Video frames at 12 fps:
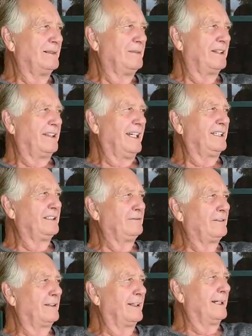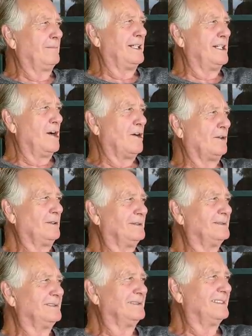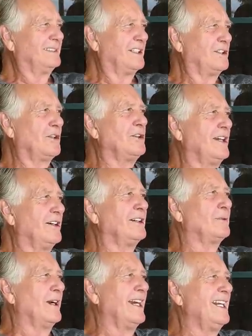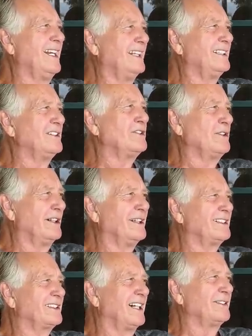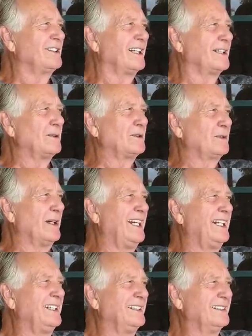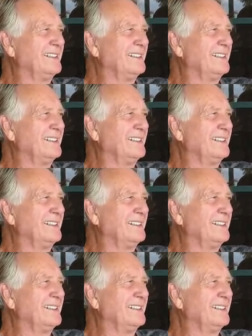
But thank you for letting me know. Did you hear it raining? No. Did you hear it sound like it was raining?